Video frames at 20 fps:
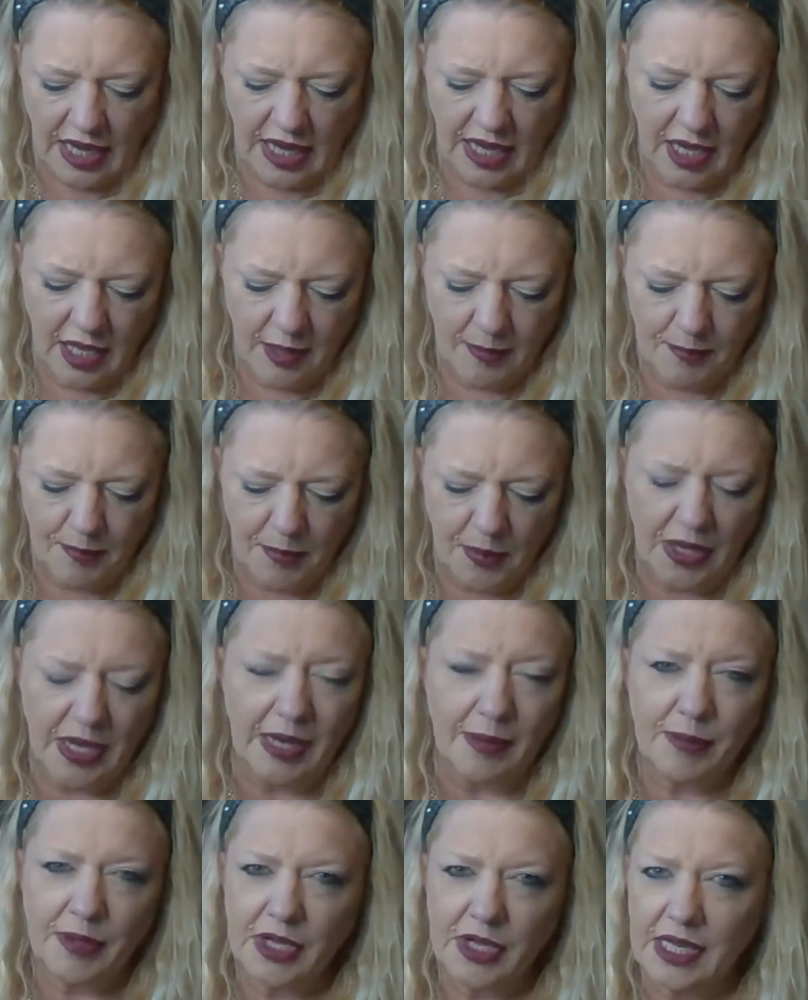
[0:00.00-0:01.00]
But
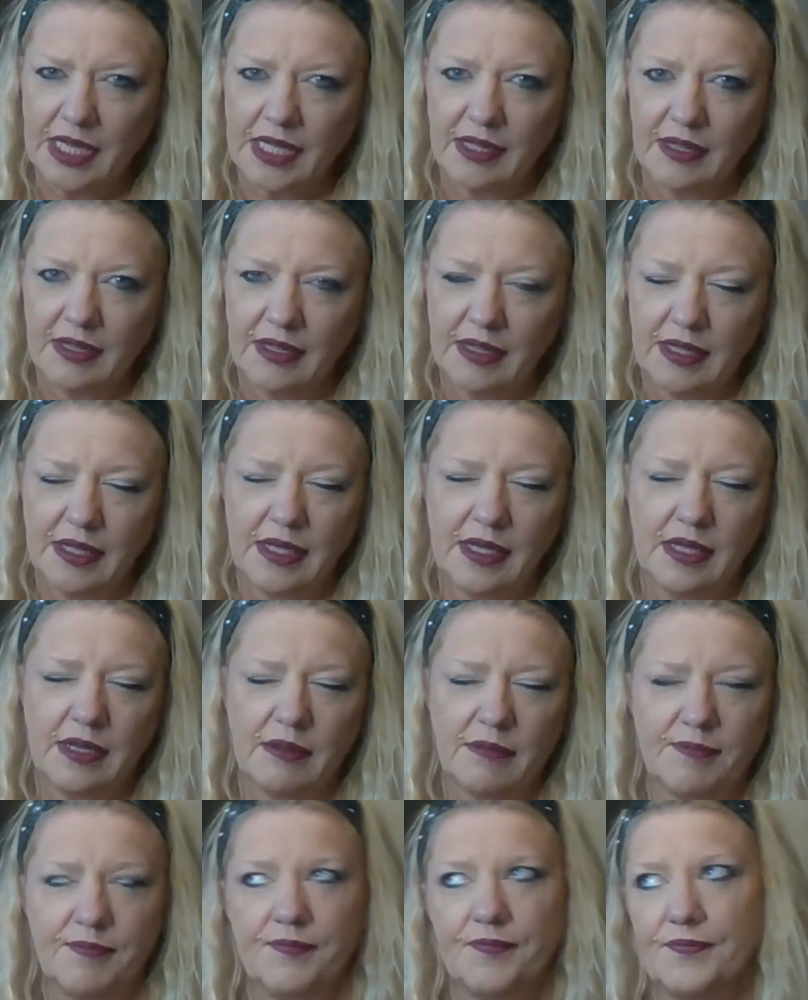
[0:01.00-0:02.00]
I'm going to
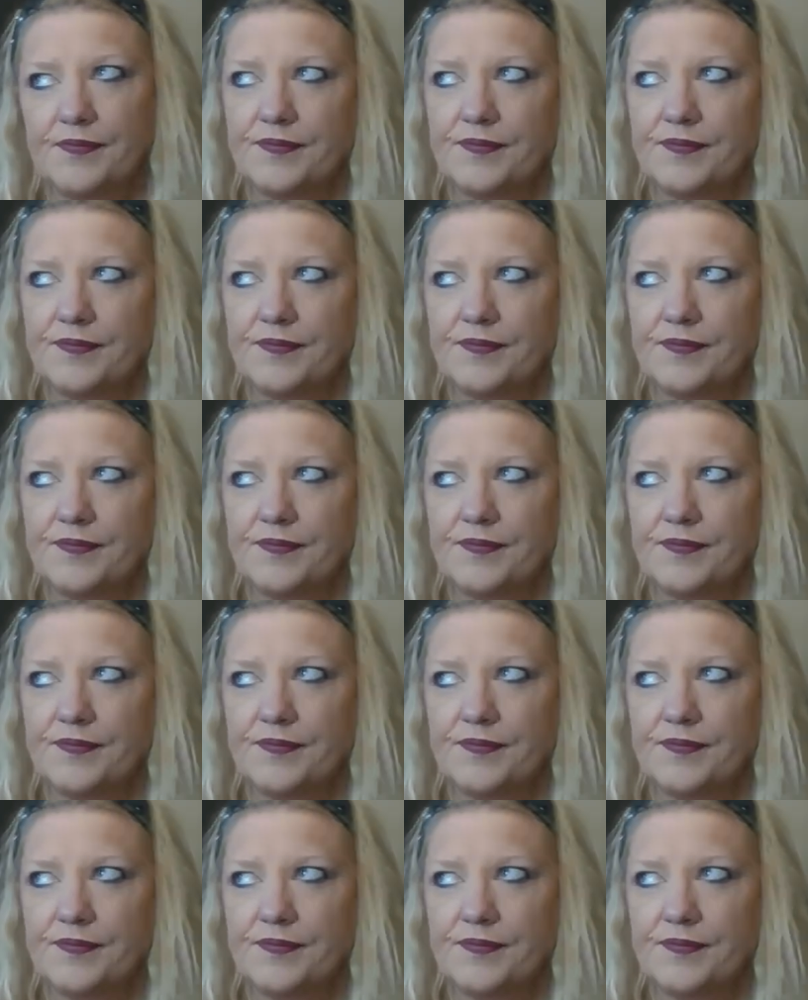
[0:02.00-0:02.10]
eat